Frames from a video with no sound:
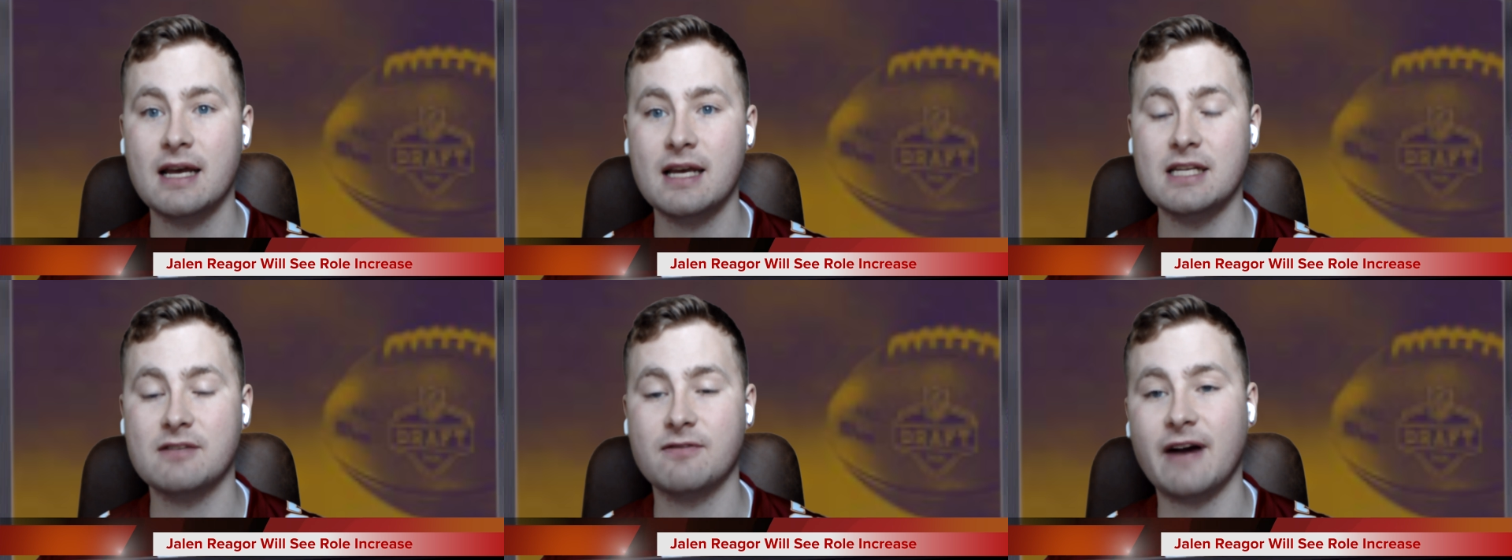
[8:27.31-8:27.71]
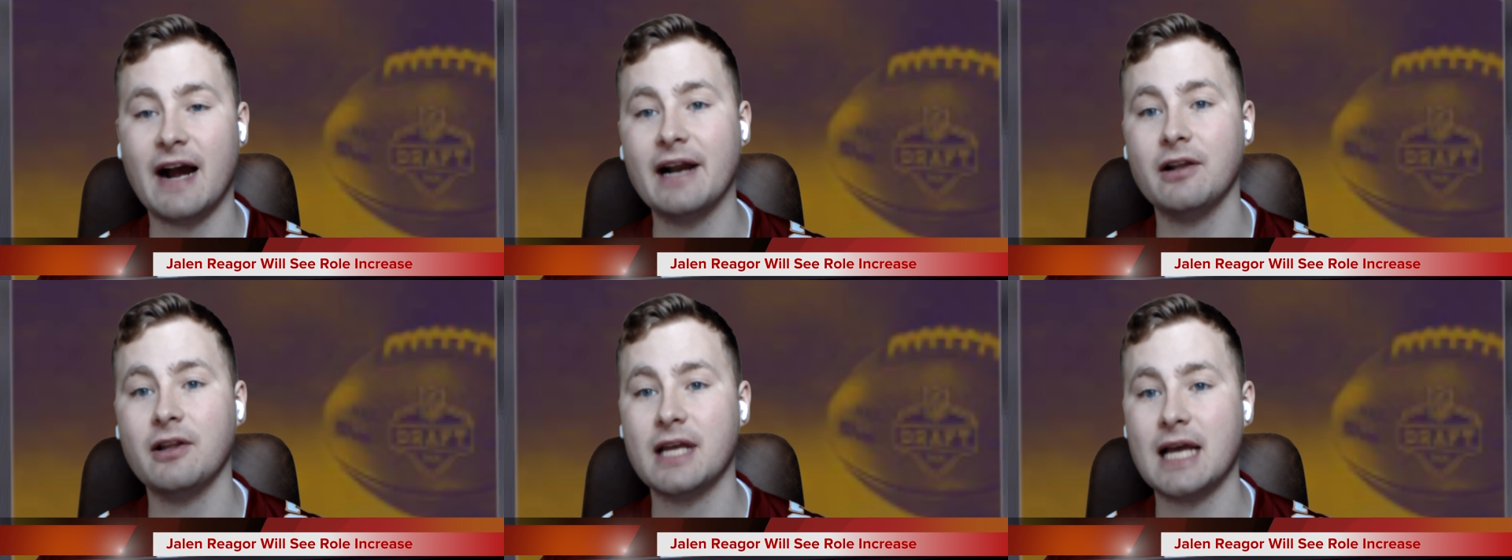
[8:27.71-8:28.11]
He's
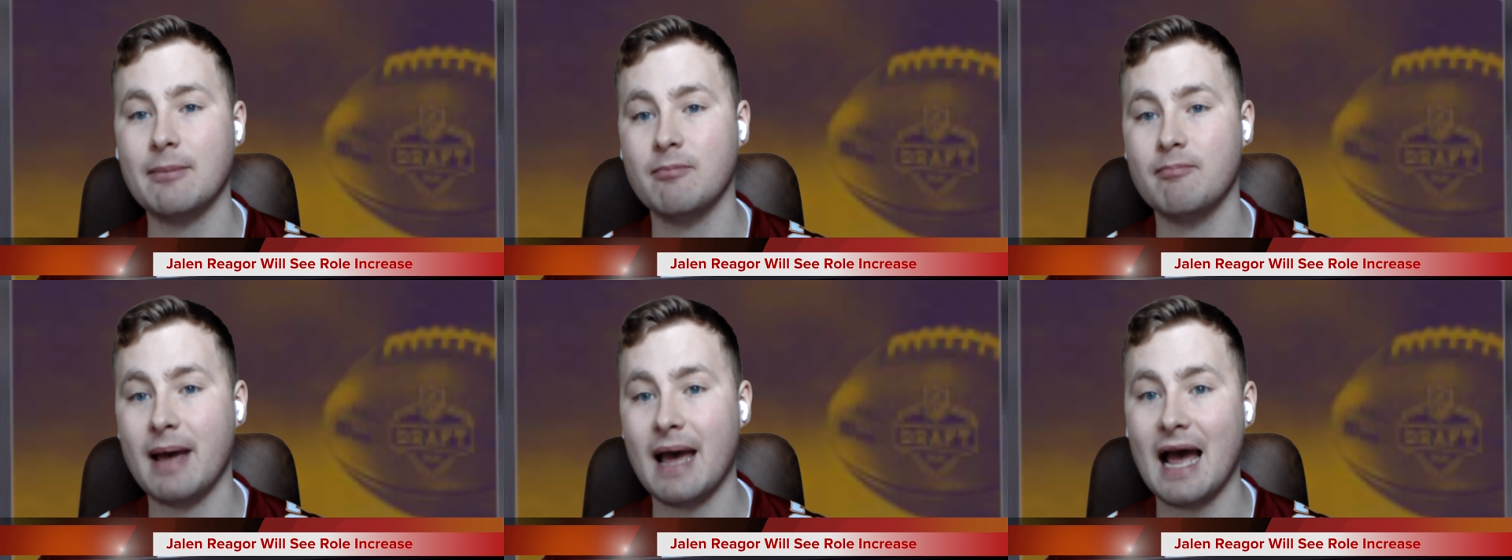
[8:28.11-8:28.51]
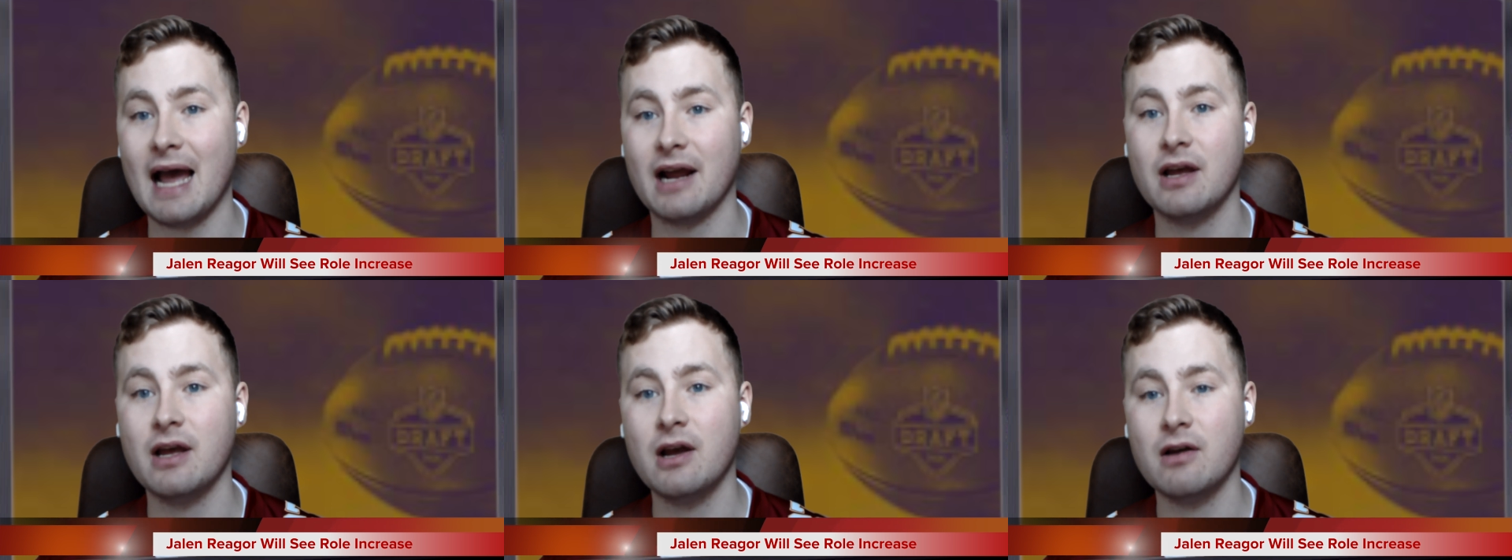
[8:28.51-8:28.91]
finally coming
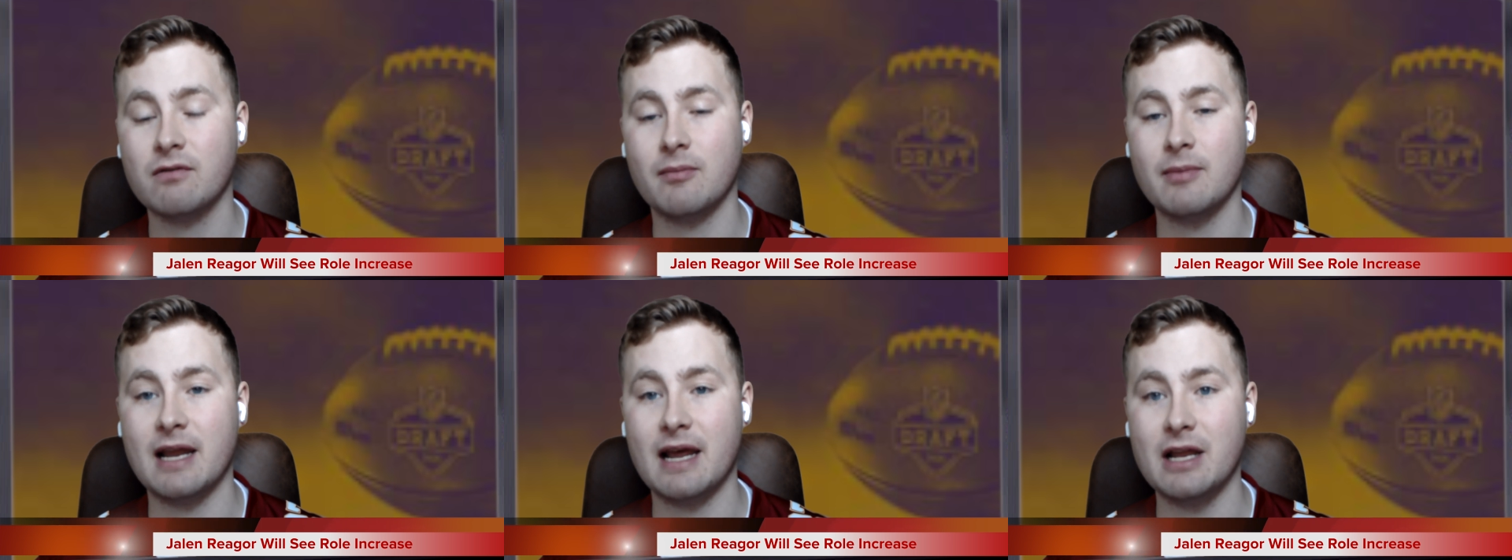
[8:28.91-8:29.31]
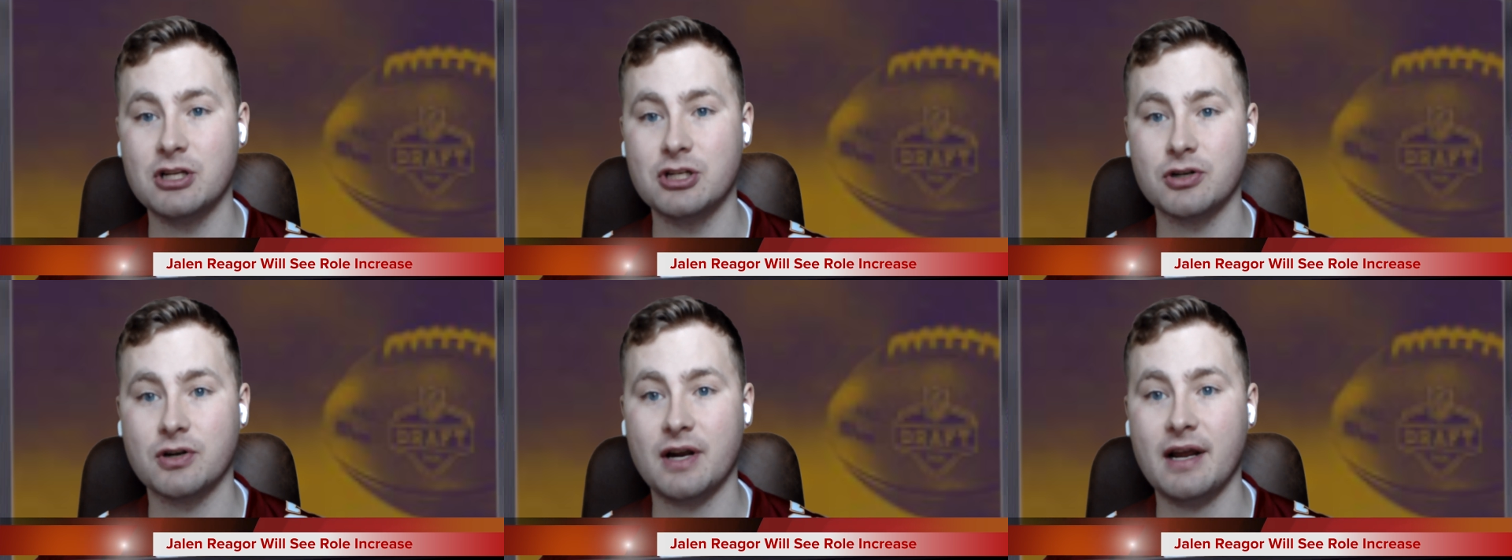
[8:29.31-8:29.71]
back from an
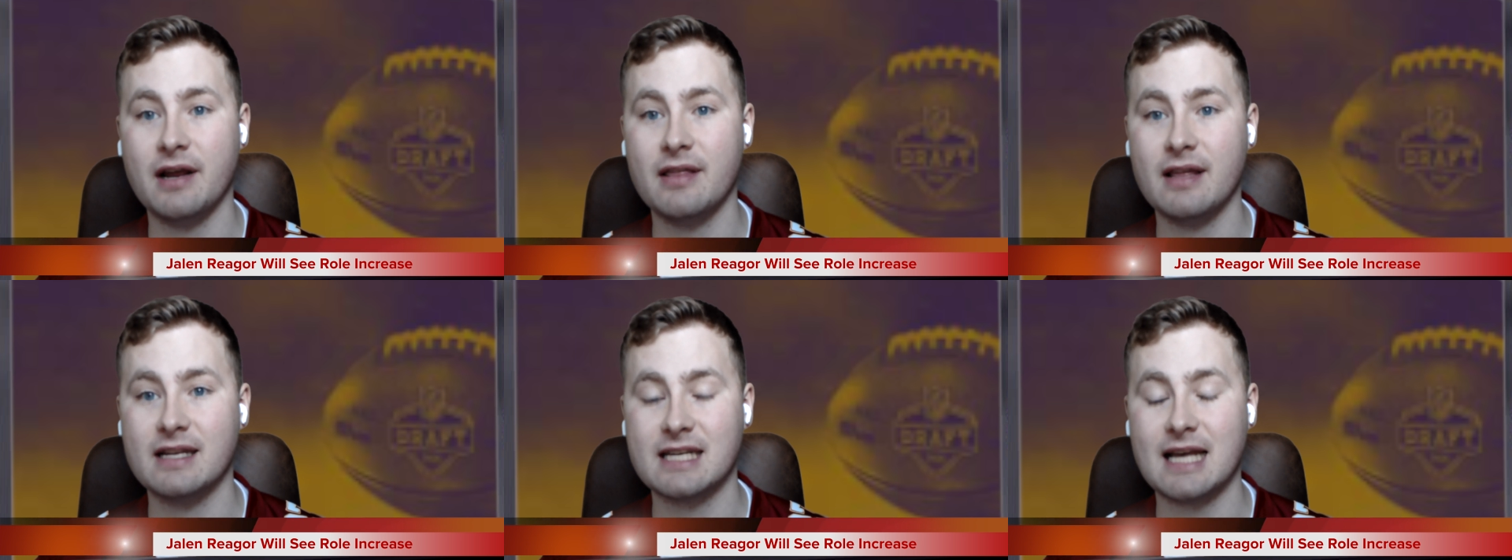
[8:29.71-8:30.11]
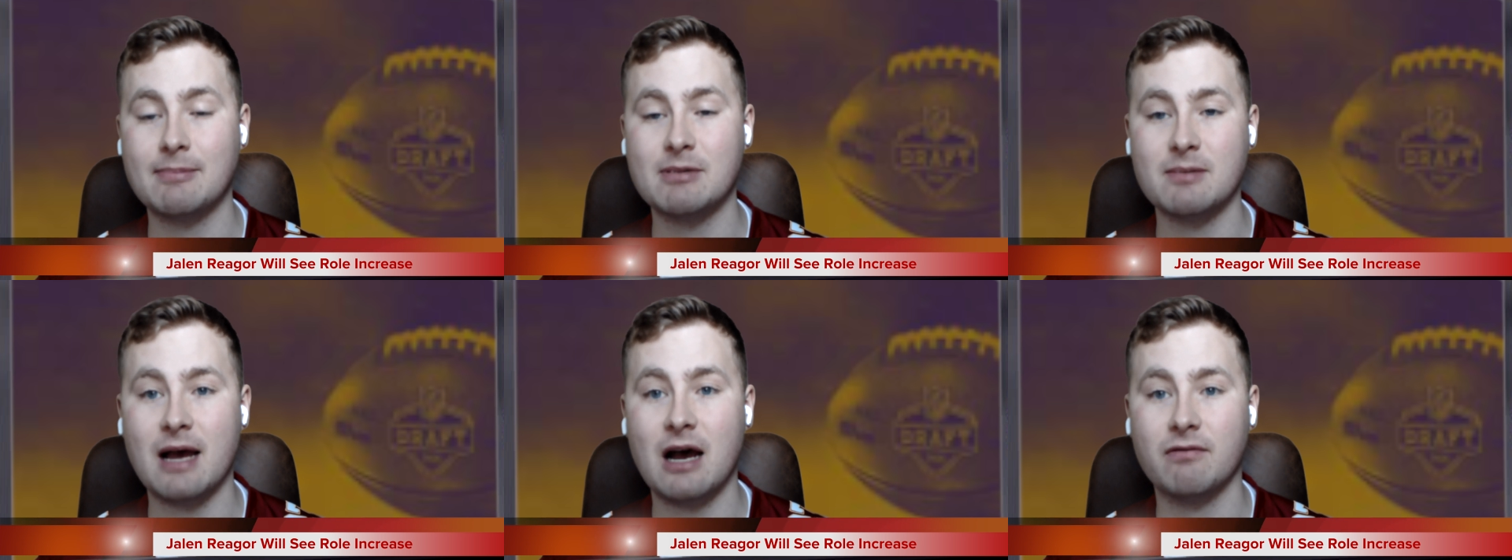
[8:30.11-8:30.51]
injury that's
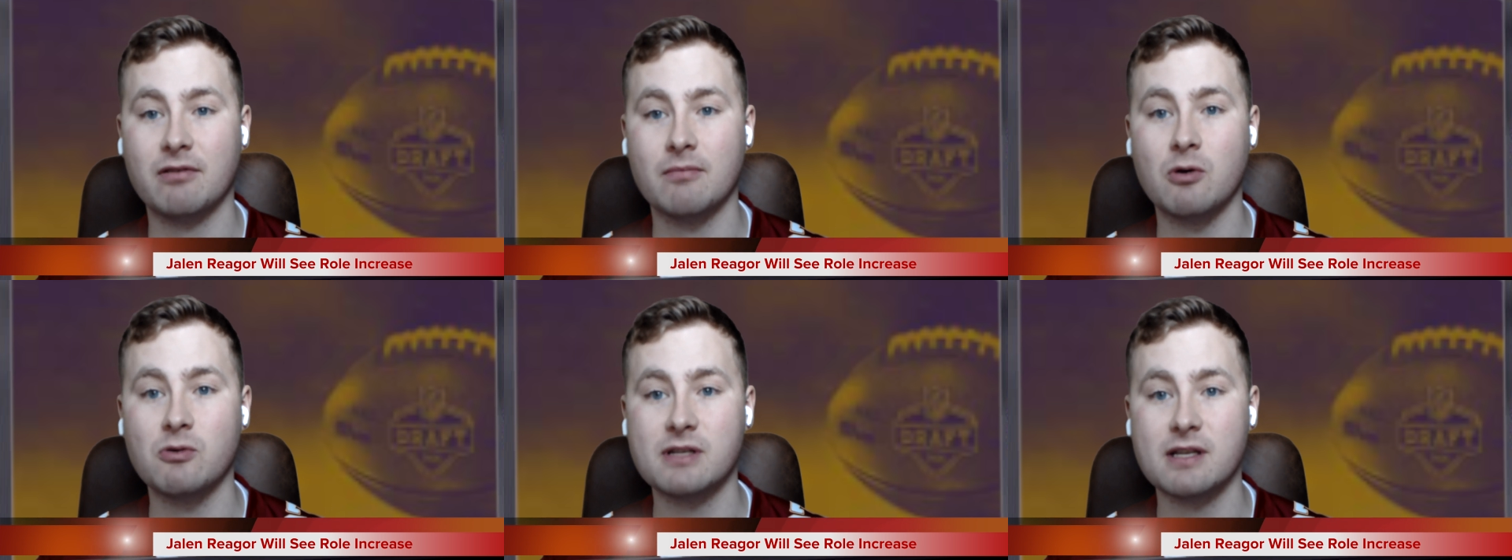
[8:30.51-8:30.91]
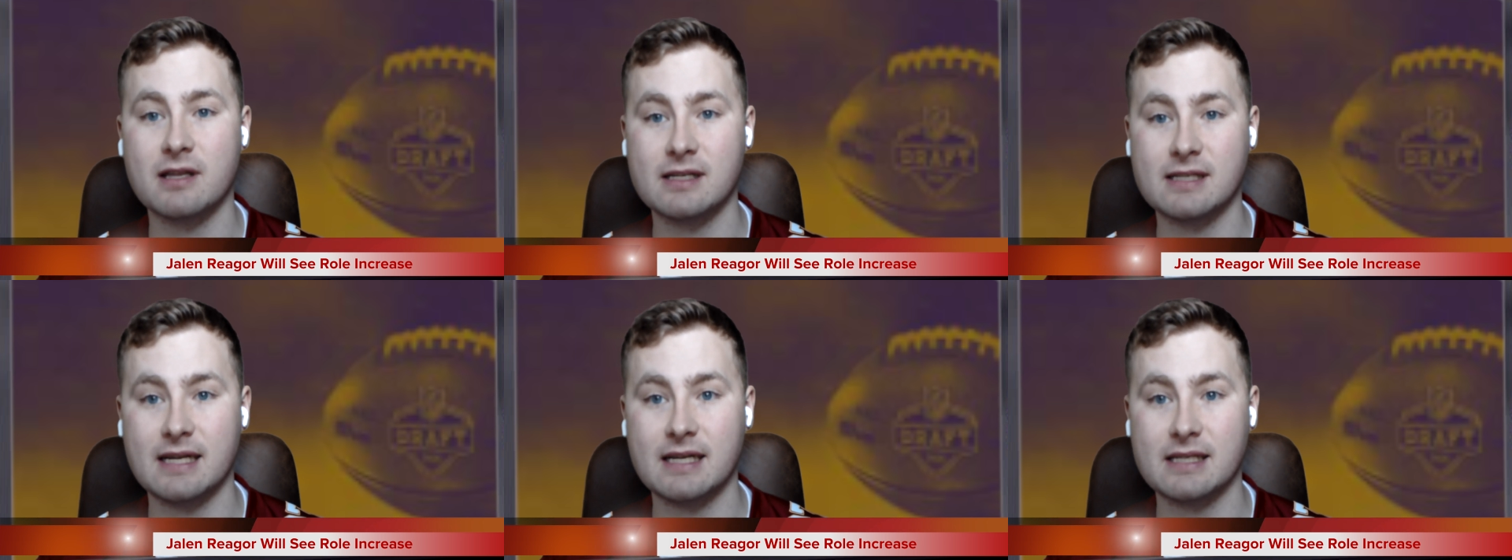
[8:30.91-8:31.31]
kept him out for most of
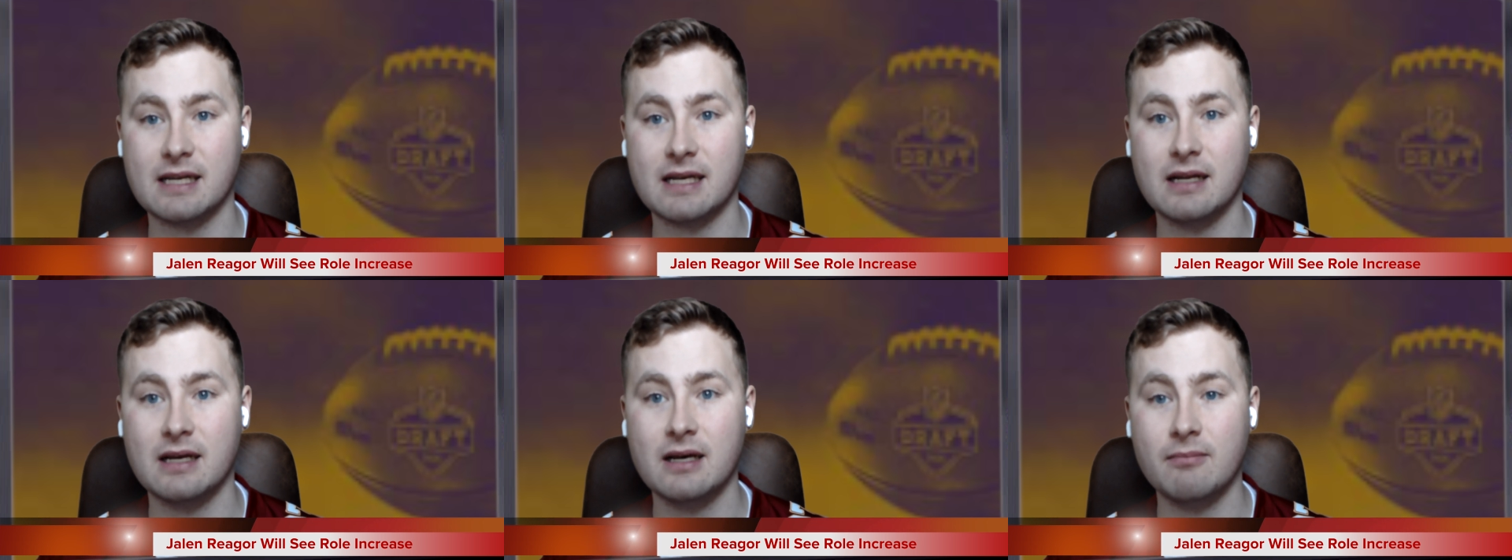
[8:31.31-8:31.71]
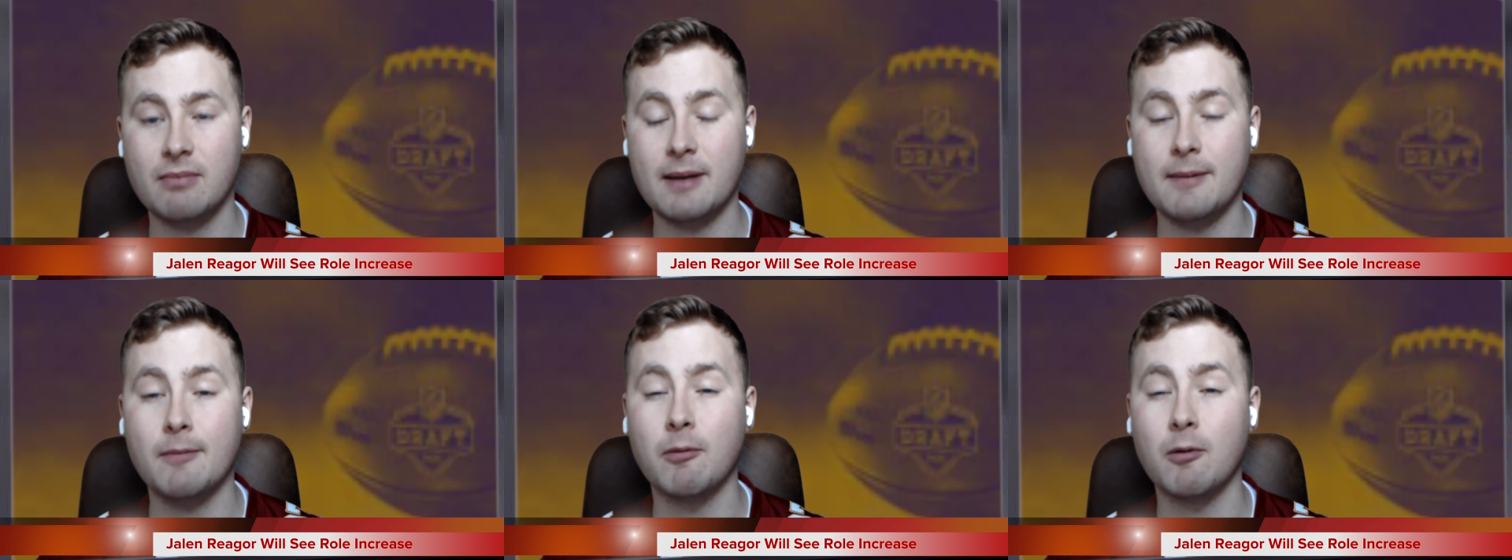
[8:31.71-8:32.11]
the season, but he